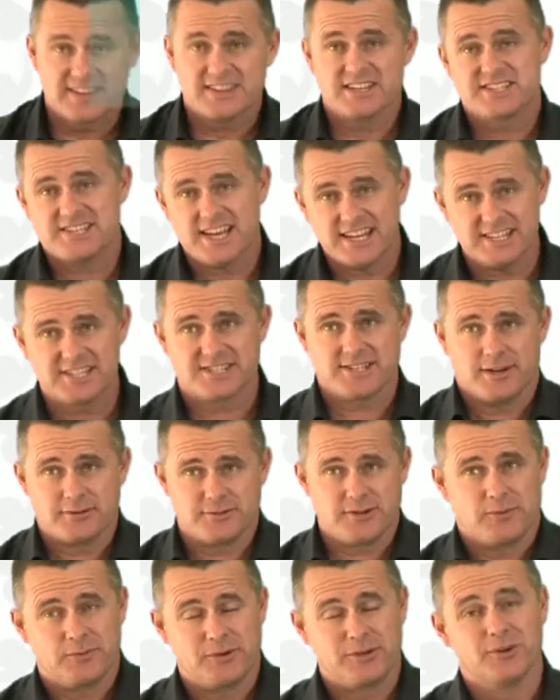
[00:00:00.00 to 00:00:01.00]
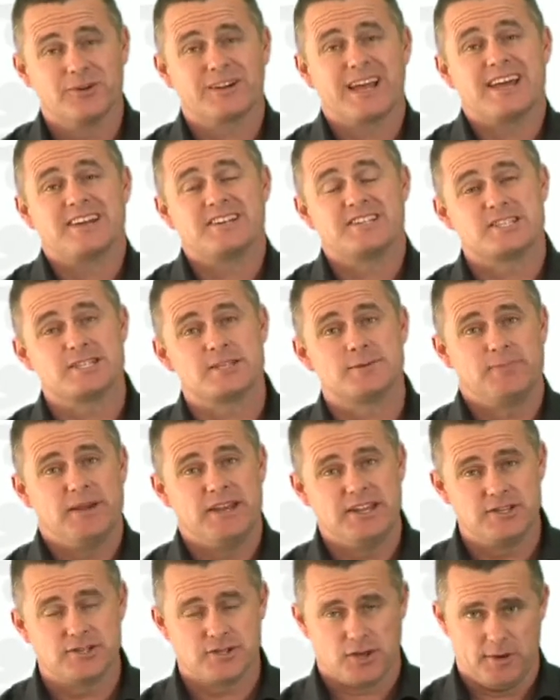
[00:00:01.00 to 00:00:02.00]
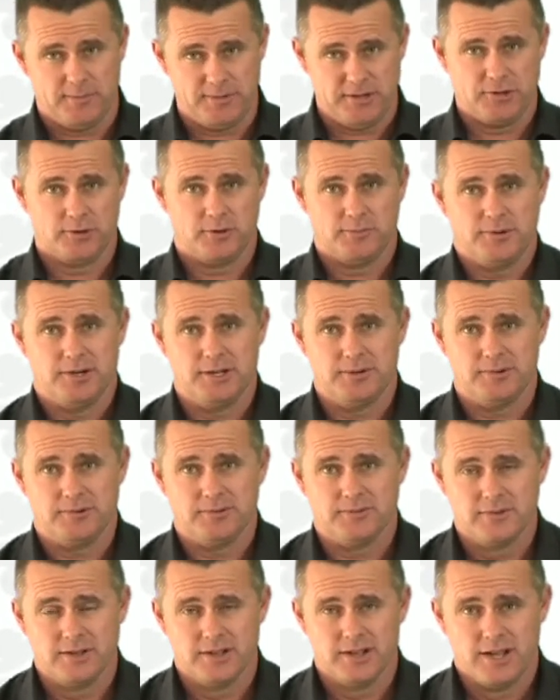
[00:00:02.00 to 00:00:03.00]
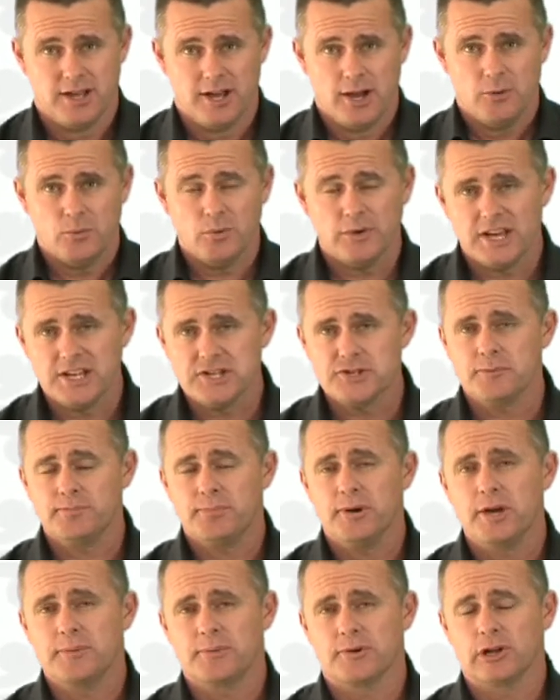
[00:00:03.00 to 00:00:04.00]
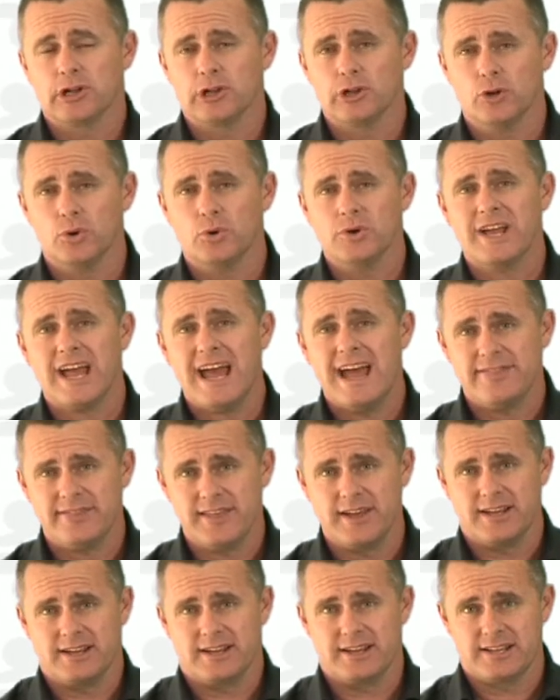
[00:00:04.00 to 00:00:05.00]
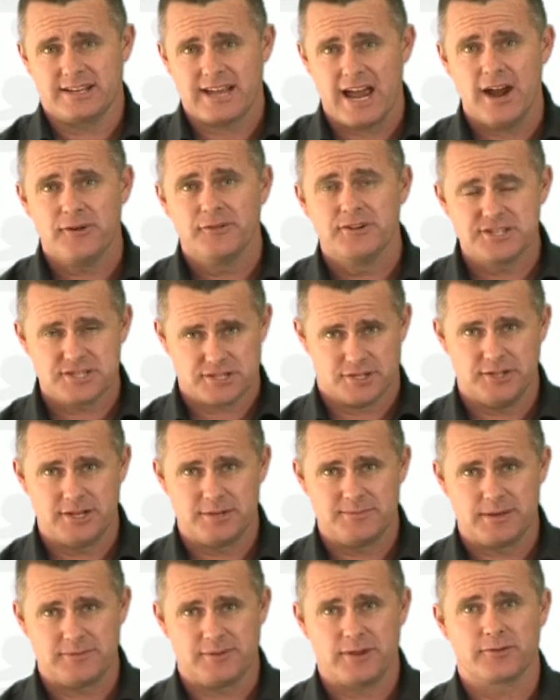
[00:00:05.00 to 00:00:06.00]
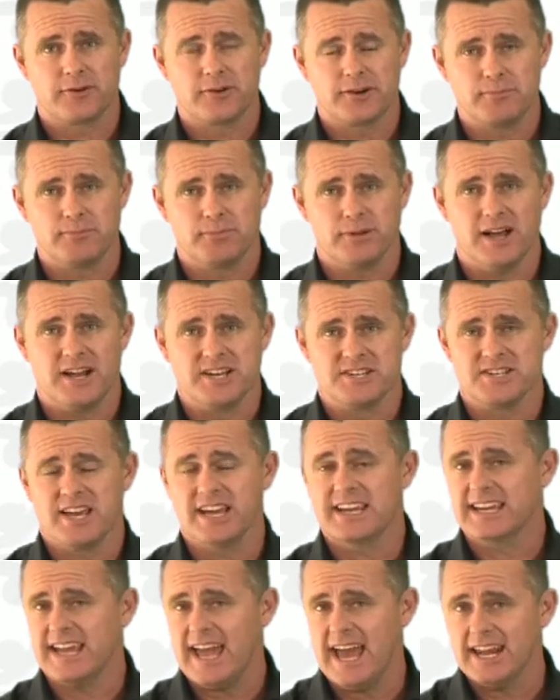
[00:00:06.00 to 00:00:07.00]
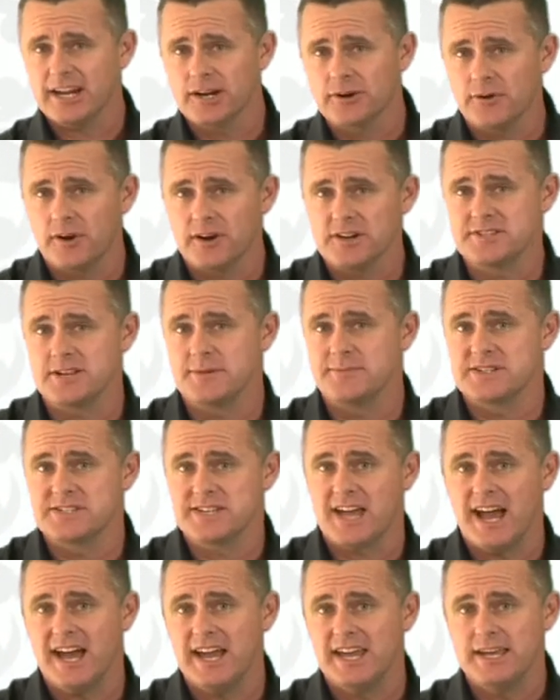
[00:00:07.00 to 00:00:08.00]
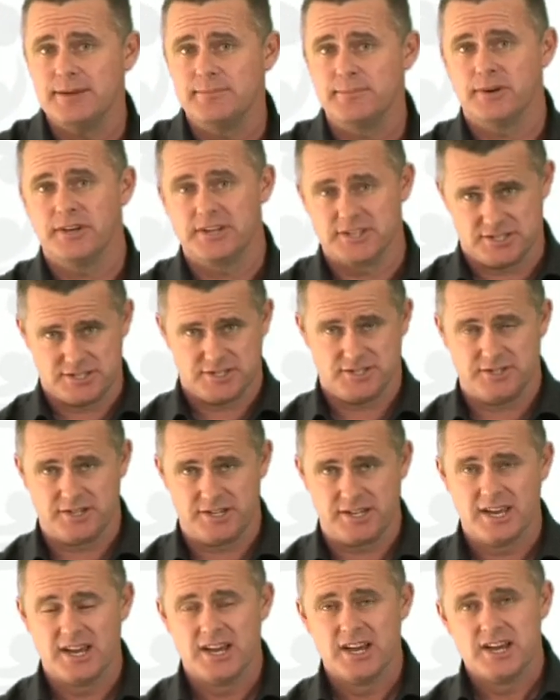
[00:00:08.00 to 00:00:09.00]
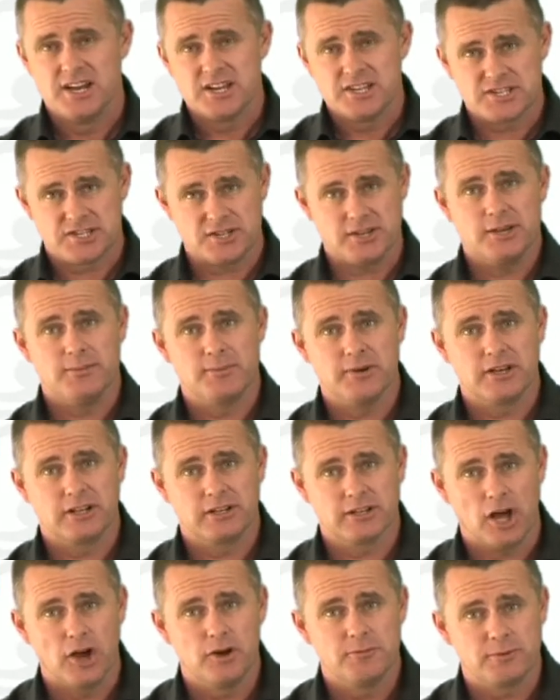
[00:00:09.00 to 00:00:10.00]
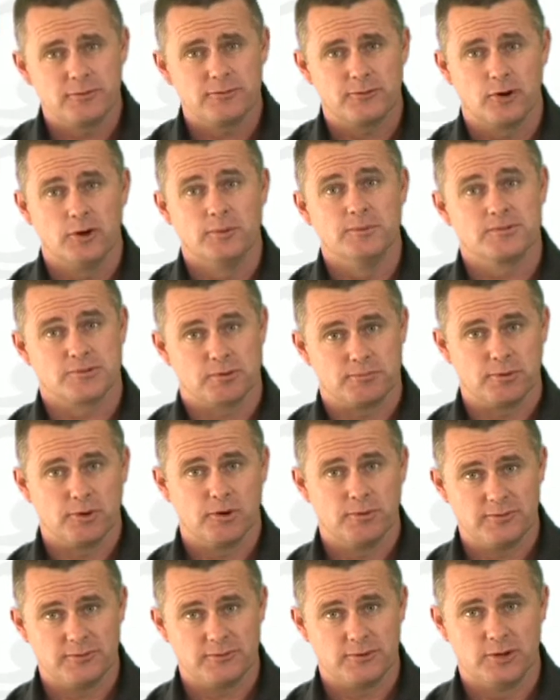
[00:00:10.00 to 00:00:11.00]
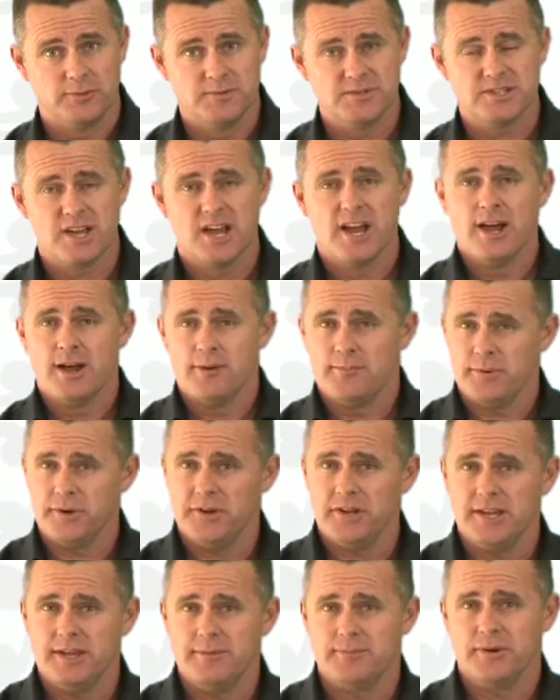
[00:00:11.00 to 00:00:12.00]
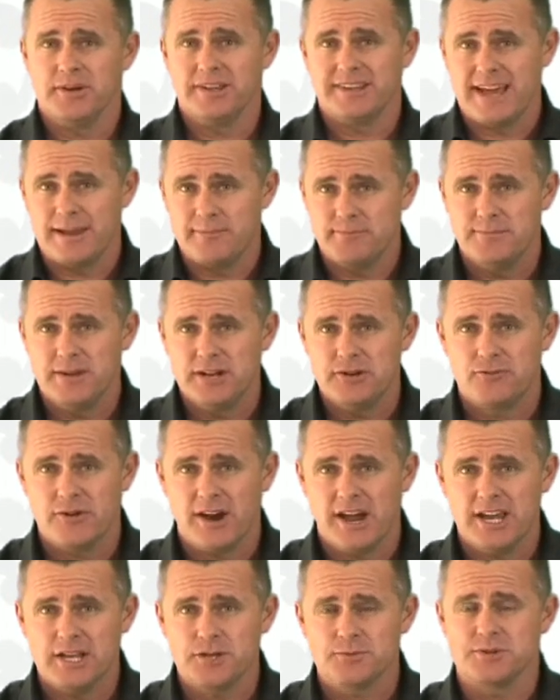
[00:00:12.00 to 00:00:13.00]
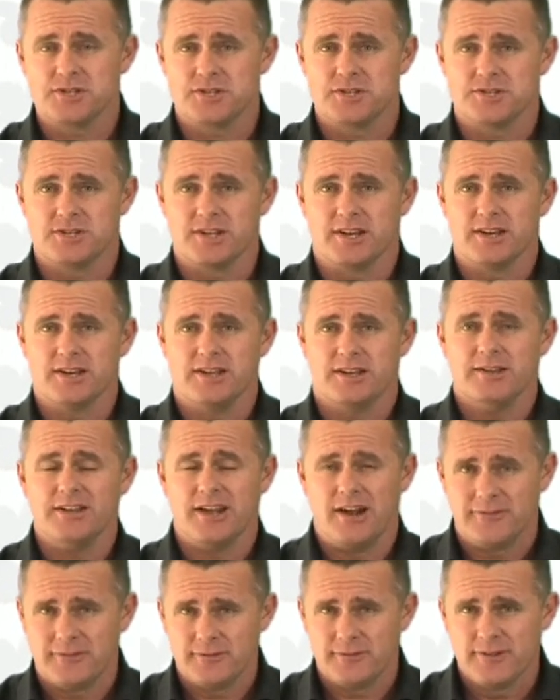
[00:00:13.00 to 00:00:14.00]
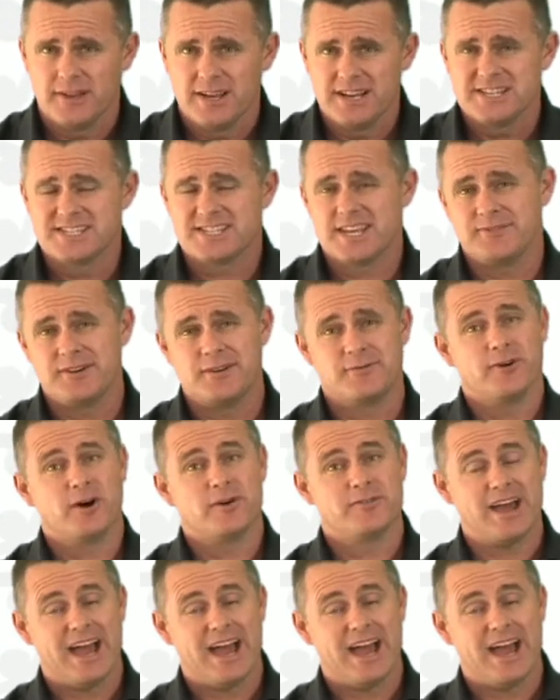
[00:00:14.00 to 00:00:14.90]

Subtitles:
The second subject we look at is spin topping your people. We'll get your people to look at their current team that they've got in place and categorise them as A, B and C. C being low performers or poor performers, B being that mid-range, which is 75 to